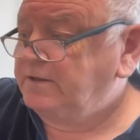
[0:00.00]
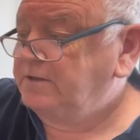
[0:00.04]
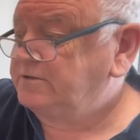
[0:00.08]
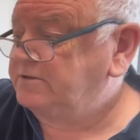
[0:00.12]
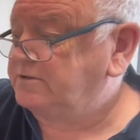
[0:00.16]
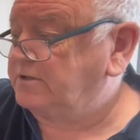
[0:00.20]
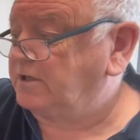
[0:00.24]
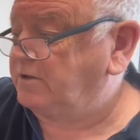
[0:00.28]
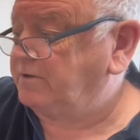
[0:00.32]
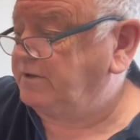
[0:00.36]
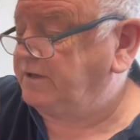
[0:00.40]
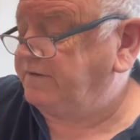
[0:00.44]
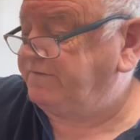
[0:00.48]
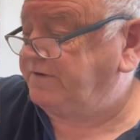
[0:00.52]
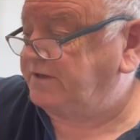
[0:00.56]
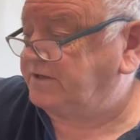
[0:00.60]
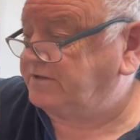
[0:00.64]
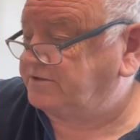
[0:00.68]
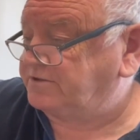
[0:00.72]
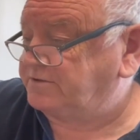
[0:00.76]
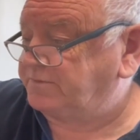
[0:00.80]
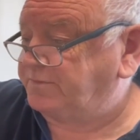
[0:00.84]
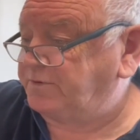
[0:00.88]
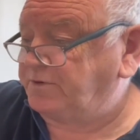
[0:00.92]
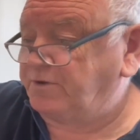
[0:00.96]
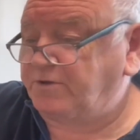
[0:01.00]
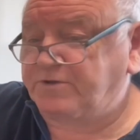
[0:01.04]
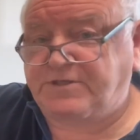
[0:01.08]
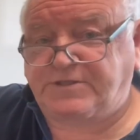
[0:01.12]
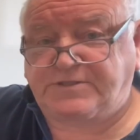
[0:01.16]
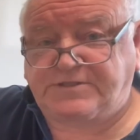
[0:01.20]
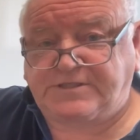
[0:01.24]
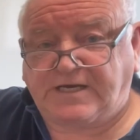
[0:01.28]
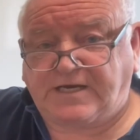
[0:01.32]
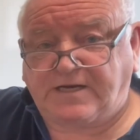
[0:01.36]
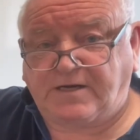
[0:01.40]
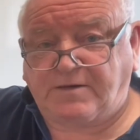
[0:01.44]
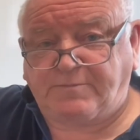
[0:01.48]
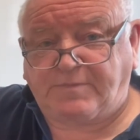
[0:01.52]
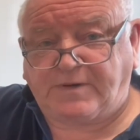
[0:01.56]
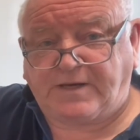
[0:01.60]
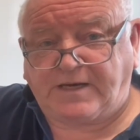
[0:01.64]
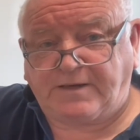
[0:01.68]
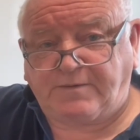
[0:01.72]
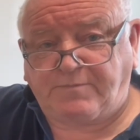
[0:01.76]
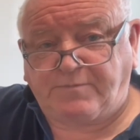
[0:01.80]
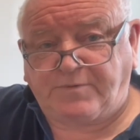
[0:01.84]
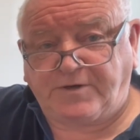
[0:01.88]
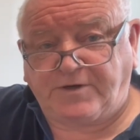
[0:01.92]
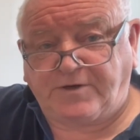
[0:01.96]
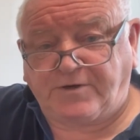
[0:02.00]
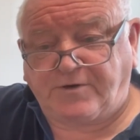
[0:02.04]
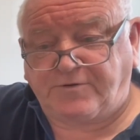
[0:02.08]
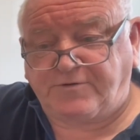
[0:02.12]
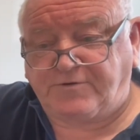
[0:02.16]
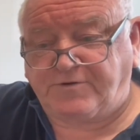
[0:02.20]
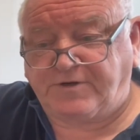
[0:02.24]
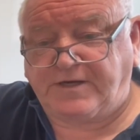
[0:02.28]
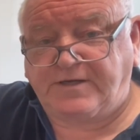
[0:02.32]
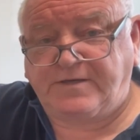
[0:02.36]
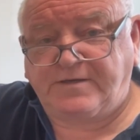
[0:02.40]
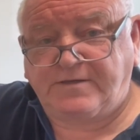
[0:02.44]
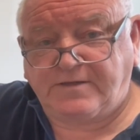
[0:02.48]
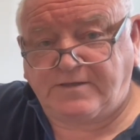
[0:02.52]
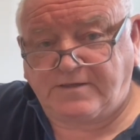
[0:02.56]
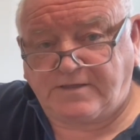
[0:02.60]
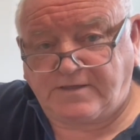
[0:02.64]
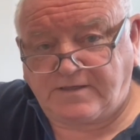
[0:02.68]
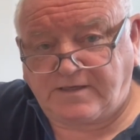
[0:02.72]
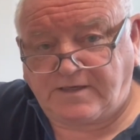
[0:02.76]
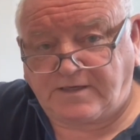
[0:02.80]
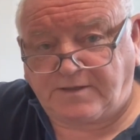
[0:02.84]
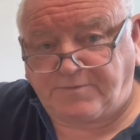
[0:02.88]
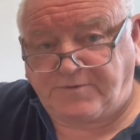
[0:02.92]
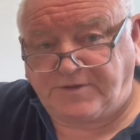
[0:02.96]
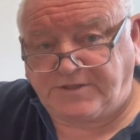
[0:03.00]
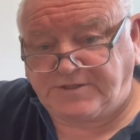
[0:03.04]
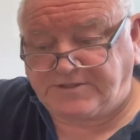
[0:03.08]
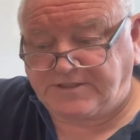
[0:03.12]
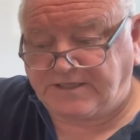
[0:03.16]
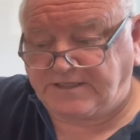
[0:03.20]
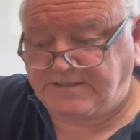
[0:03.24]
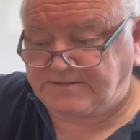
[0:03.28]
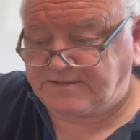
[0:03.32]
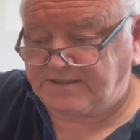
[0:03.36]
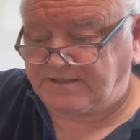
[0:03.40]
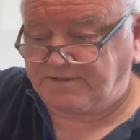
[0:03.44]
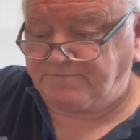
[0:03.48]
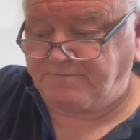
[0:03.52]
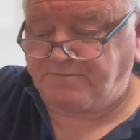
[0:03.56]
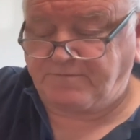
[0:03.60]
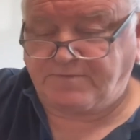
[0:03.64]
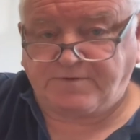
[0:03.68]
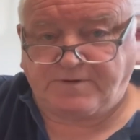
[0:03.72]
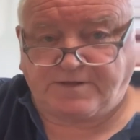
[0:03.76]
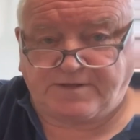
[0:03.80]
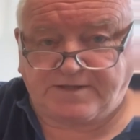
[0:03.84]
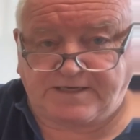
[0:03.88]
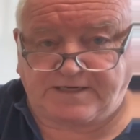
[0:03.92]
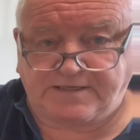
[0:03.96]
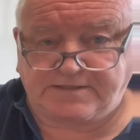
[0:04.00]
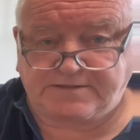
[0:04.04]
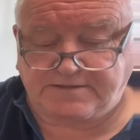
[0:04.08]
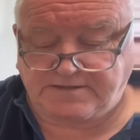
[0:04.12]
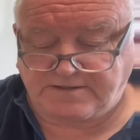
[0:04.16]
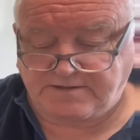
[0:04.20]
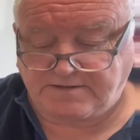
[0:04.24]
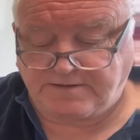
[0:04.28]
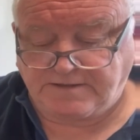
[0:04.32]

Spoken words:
So if you can support the channel by pre-ordering I'd appreciate it. Thanks.